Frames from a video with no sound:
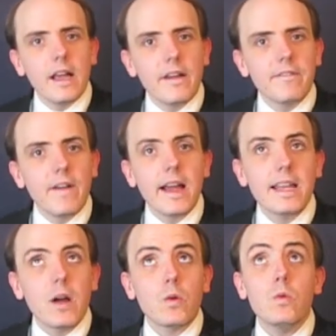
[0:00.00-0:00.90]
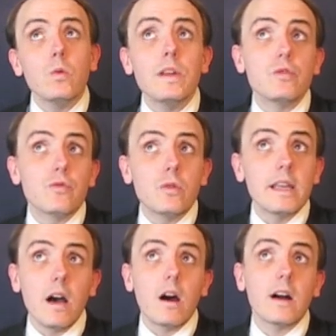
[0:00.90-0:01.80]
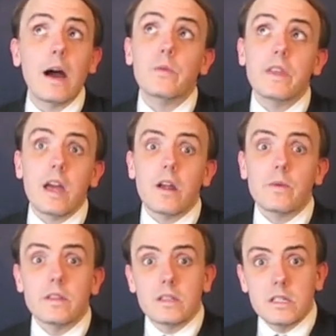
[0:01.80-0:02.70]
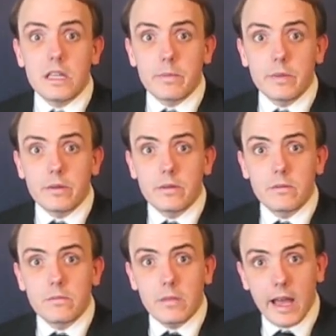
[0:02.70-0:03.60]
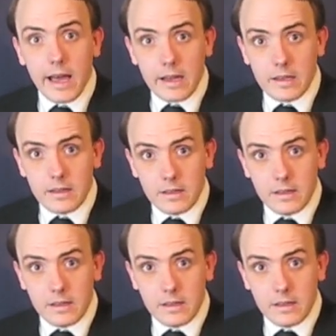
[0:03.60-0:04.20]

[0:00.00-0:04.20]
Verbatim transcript: and find out who we truly are out there in the deep black.